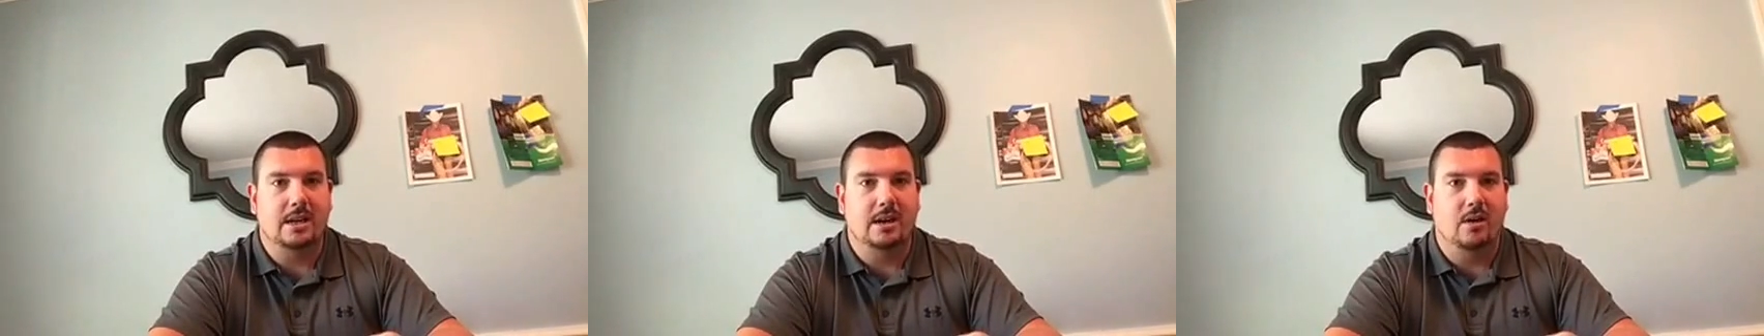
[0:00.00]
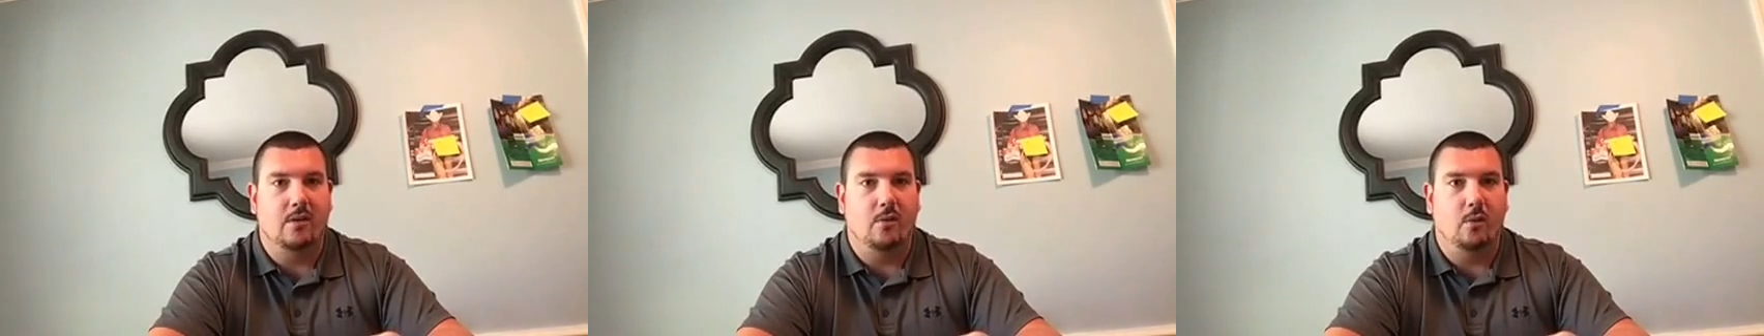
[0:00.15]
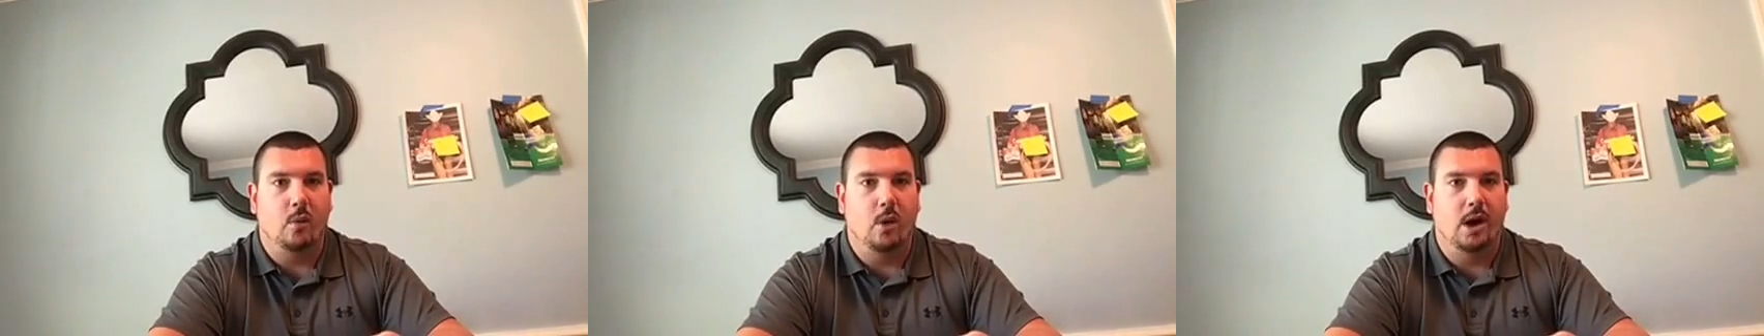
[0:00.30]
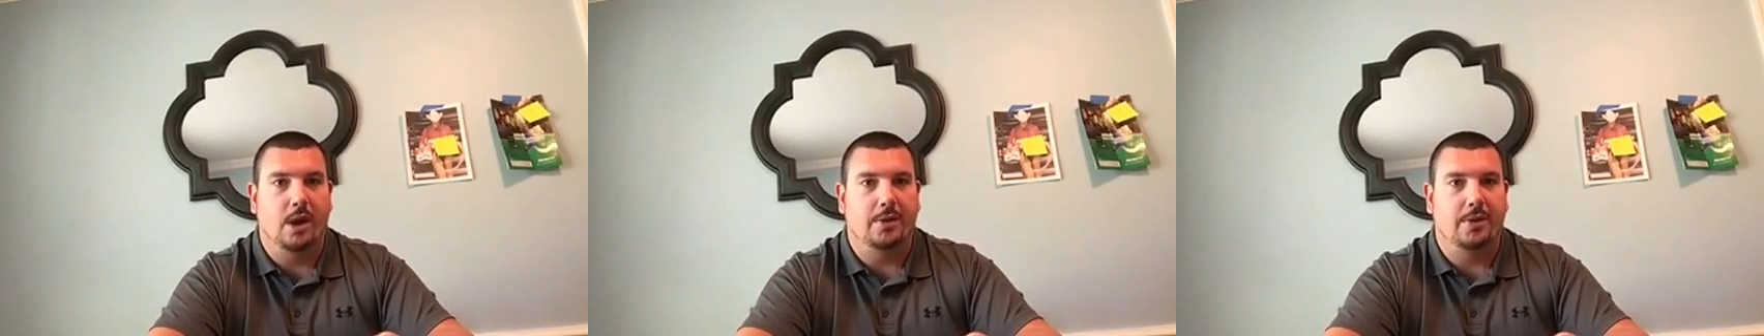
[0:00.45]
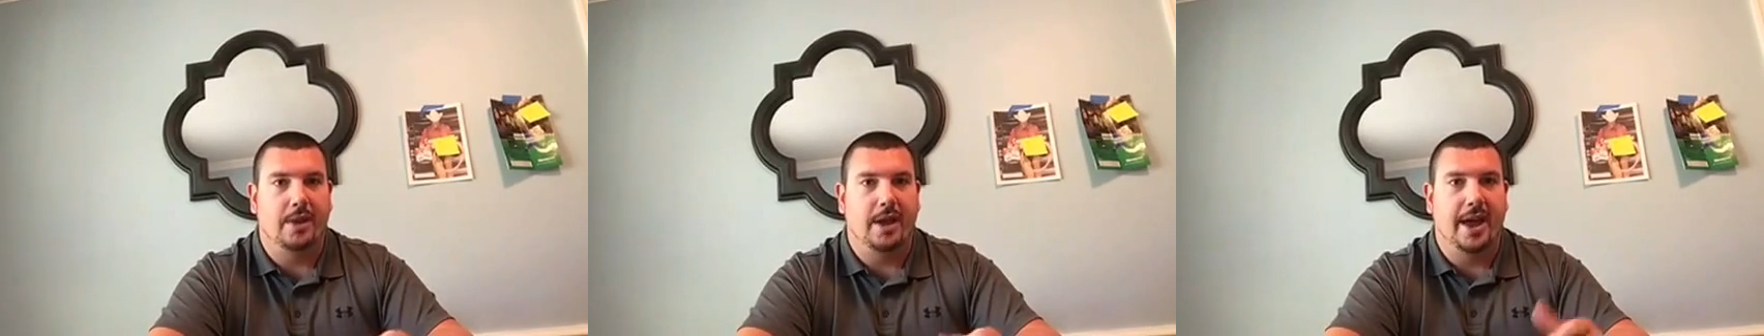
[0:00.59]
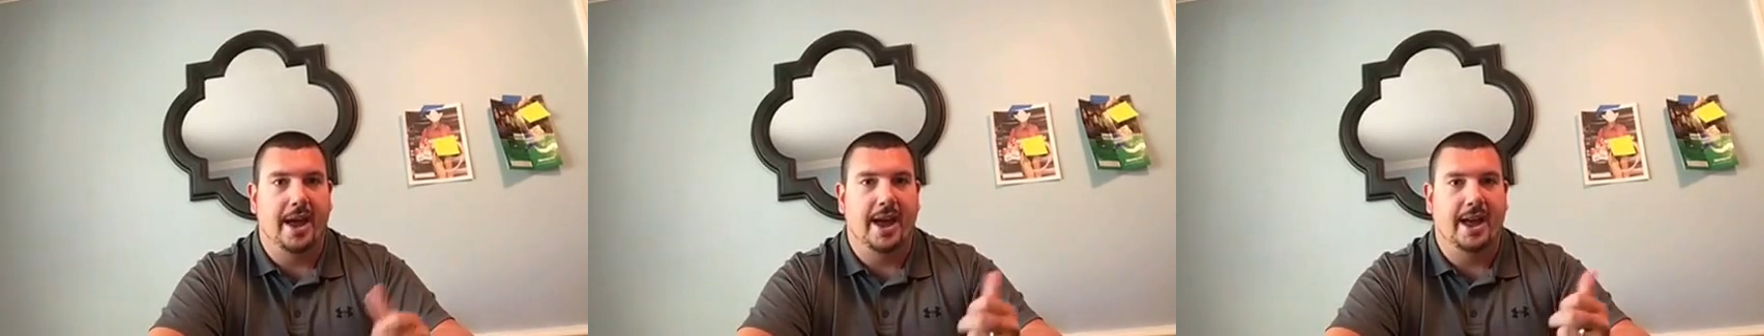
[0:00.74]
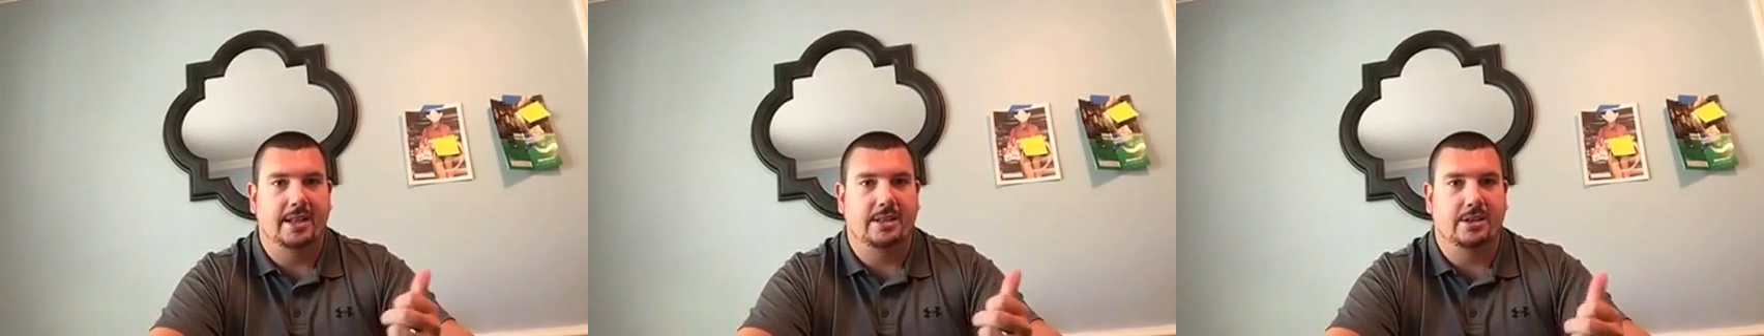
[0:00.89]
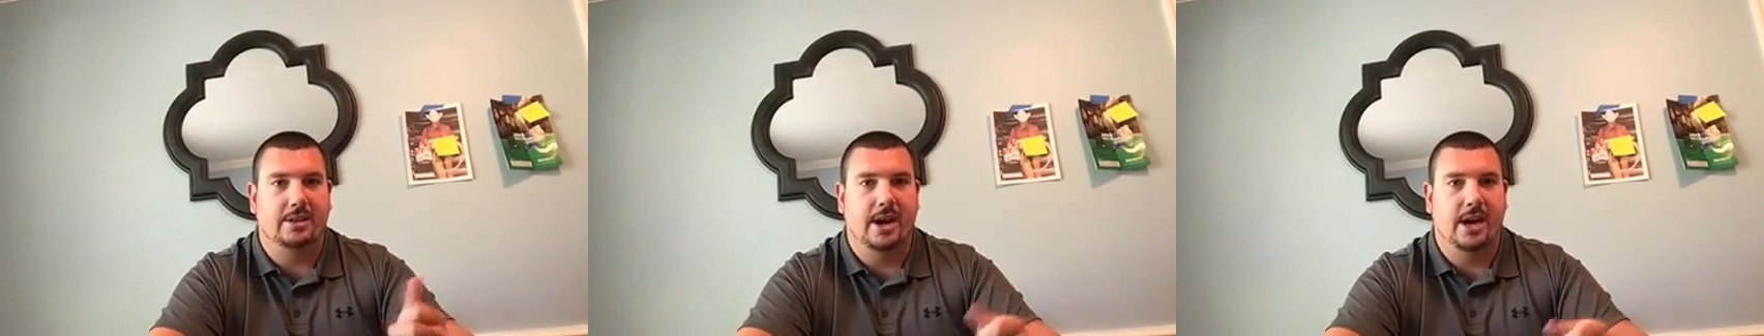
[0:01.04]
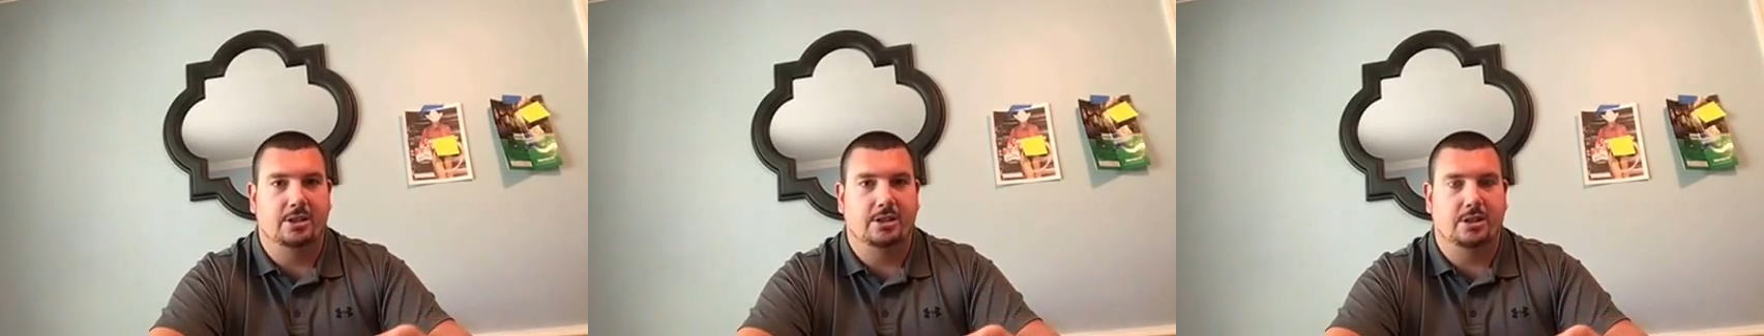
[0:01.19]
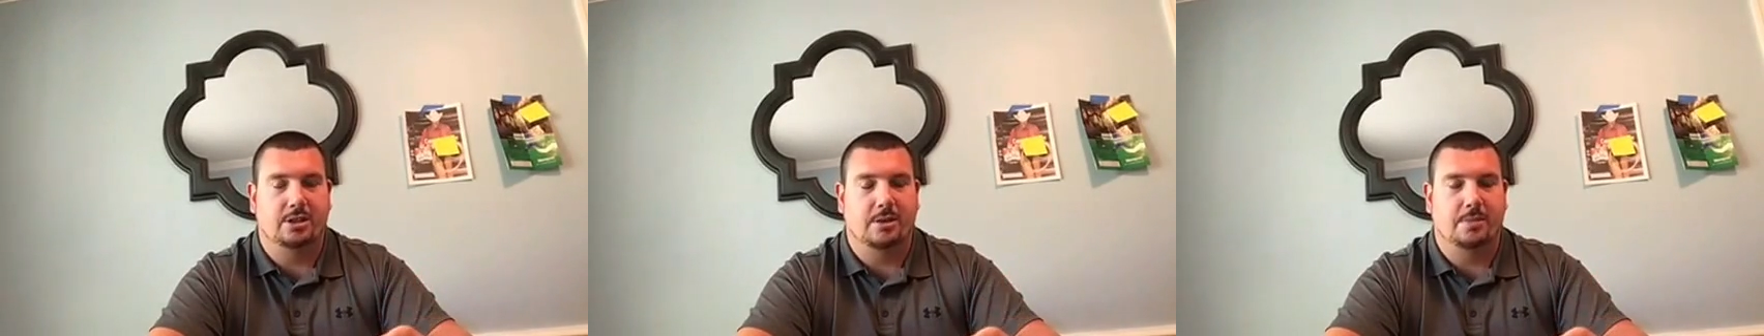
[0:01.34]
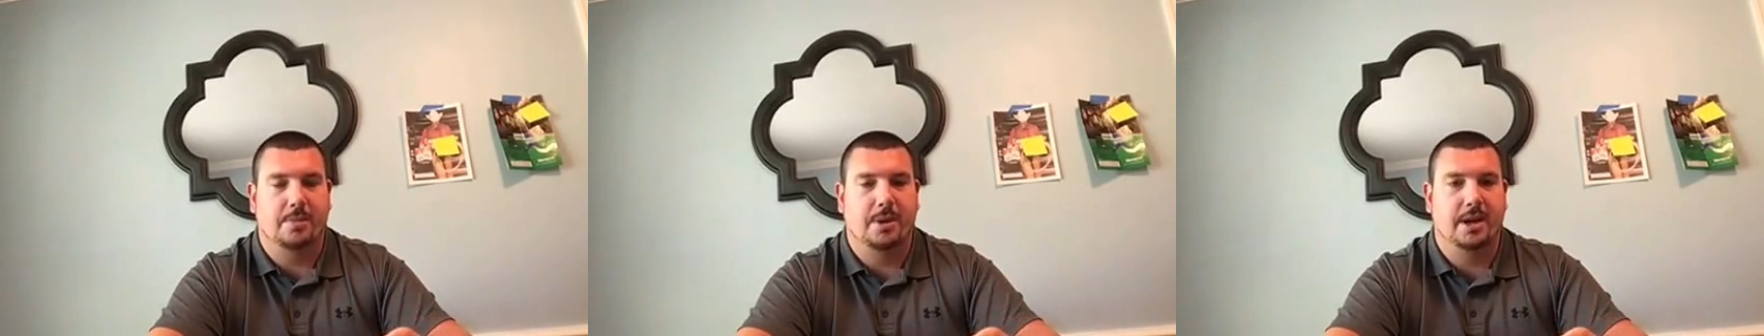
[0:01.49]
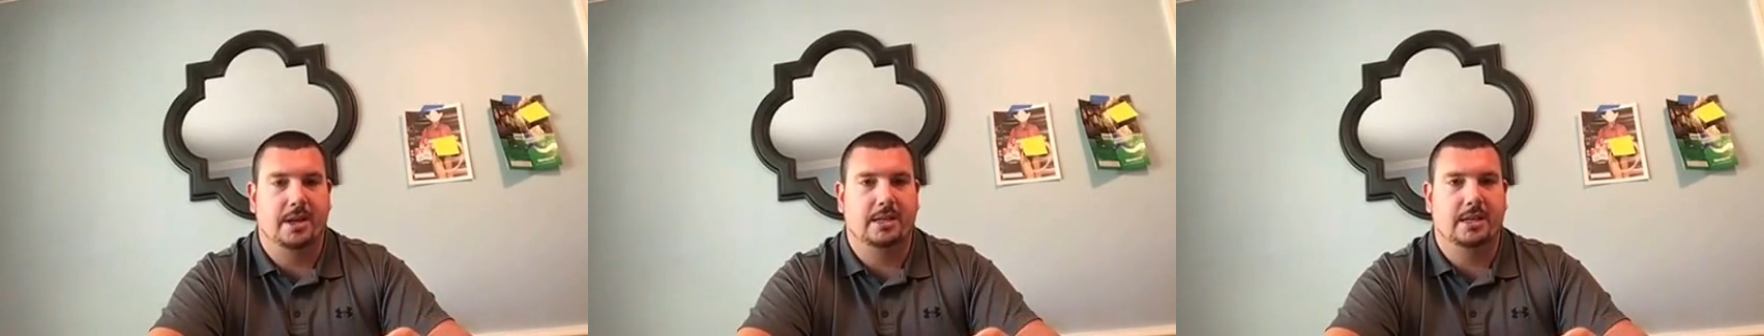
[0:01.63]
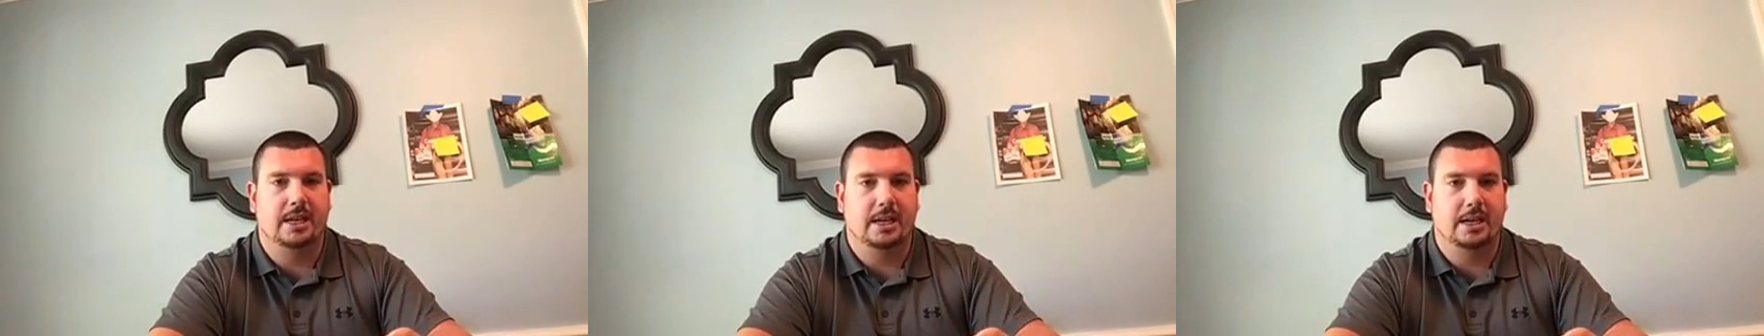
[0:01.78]
of what the ads are actually
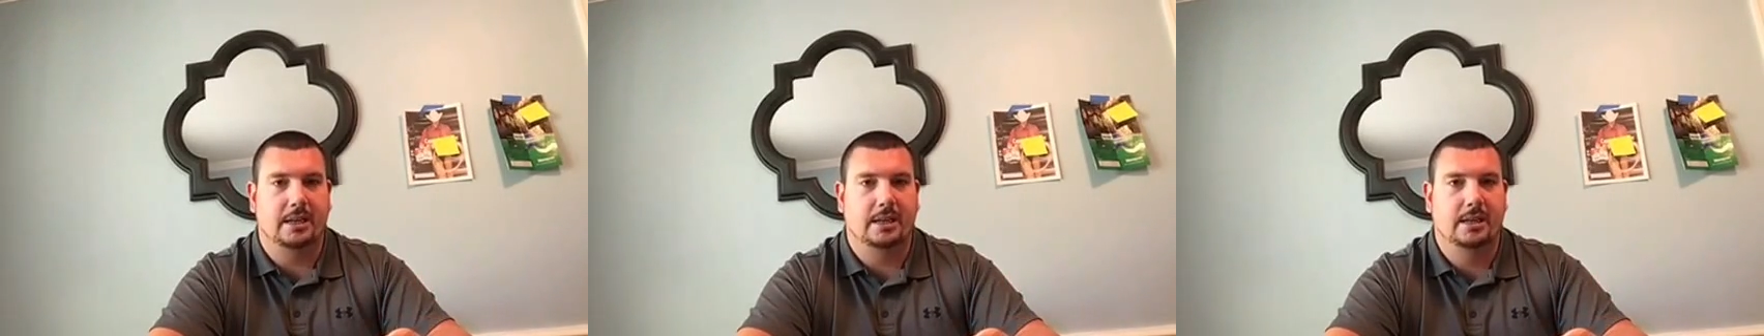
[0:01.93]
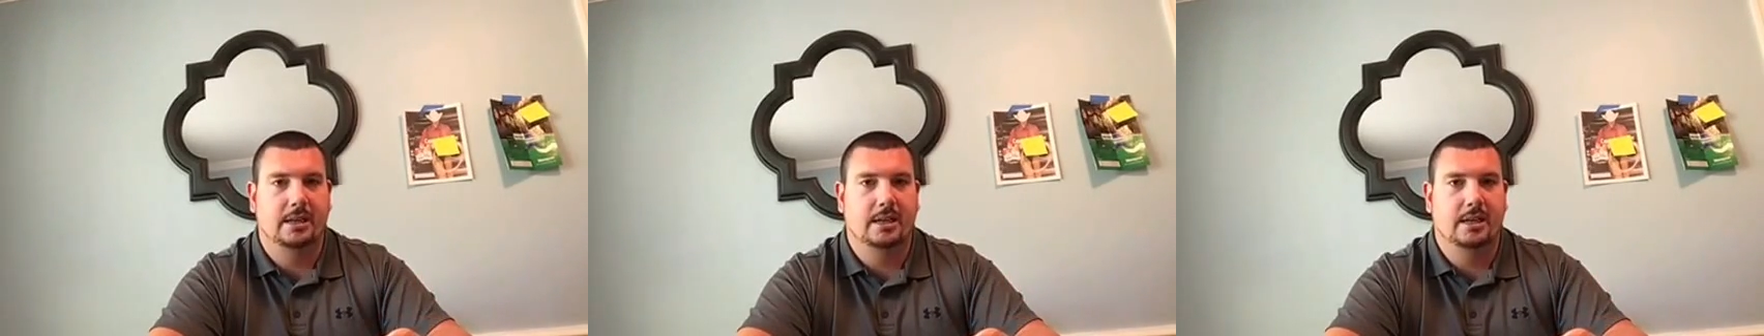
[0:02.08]
depicting.